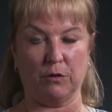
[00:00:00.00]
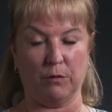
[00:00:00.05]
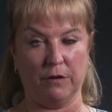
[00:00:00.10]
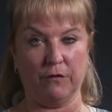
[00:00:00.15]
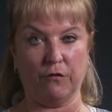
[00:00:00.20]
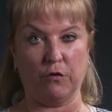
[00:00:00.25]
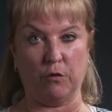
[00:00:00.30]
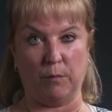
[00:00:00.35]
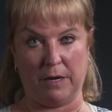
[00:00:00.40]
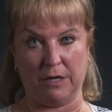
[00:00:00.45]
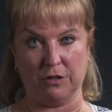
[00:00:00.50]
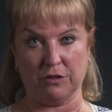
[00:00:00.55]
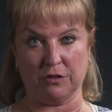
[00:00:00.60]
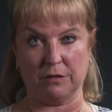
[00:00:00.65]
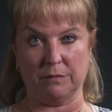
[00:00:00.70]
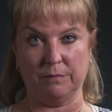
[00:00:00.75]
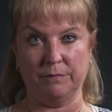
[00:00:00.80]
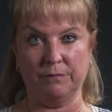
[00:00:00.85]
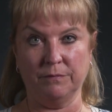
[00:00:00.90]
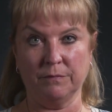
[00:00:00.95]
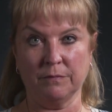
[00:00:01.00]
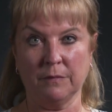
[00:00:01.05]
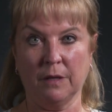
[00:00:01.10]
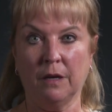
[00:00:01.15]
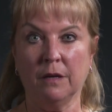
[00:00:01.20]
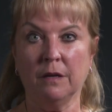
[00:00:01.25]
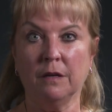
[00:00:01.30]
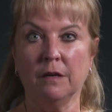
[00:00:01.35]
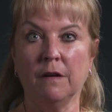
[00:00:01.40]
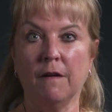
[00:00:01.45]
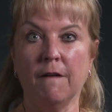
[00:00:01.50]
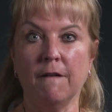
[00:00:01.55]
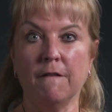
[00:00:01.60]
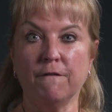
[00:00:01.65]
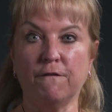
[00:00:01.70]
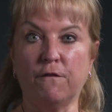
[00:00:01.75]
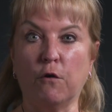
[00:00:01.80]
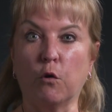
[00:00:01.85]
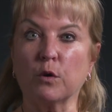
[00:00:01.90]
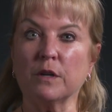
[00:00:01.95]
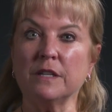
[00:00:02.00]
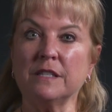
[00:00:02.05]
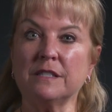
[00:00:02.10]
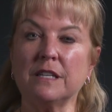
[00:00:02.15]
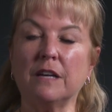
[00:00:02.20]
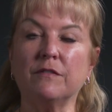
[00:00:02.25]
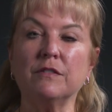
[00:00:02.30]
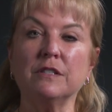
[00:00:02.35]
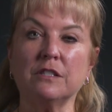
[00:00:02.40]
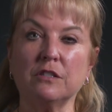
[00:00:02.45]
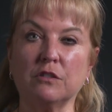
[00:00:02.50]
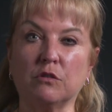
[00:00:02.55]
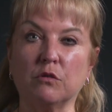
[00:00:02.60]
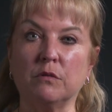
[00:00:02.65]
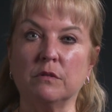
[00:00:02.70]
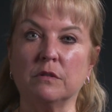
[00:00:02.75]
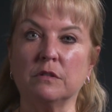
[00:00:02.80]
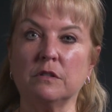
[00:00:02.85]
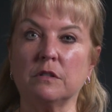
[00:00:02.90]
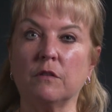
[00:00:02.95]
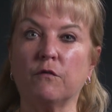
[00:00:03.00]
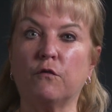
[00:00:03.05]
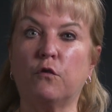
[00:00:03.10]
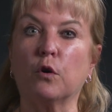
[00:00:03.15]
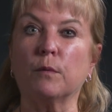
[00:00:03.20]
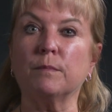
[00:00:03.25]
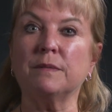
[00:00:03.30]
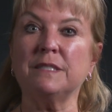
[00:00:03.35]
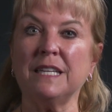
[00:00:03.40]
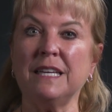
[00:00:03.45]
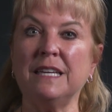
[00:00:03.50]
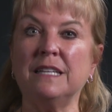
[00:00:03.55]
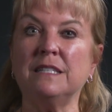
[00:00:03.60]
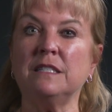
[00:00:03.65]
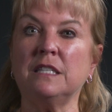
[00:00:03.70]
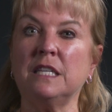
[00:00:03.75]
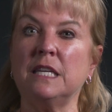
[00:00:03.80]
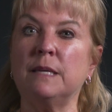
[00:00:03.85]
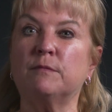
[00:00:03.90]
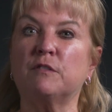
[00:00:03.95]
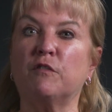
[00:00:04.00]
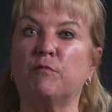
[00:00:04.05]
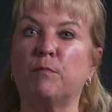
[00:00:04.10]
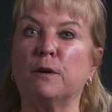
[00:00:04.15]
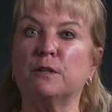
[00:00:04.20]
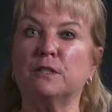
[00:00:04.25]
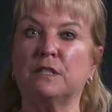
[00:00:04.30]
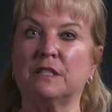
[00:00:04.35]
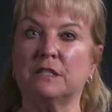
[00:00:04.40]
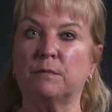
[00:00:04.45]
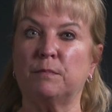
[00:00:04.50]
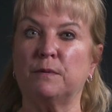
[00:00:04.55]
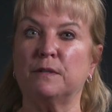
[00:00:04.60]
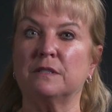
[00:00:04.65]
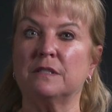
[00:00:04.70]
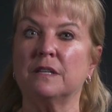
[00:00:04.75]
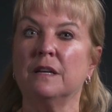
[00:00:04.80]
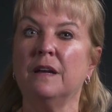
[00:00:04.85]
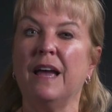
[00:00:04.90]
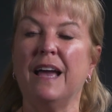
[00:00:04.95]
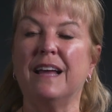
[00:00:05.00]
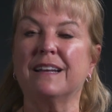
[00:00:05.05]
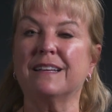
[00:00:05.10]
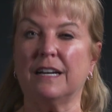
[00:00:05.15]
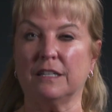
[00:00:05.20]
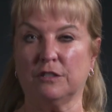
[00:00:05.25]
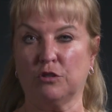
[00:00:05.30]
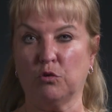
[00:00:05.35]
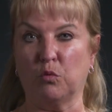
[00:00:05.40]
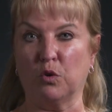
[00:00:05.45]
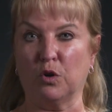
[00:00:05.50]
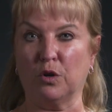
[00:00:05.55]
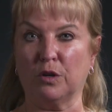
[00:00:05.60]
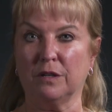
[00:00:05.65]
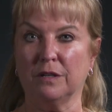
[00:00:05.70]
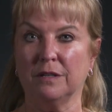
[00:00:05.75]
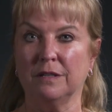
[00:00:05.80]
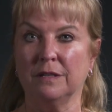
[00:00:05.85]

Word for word: our information. 47 students formed 10 teams of participants and got to work.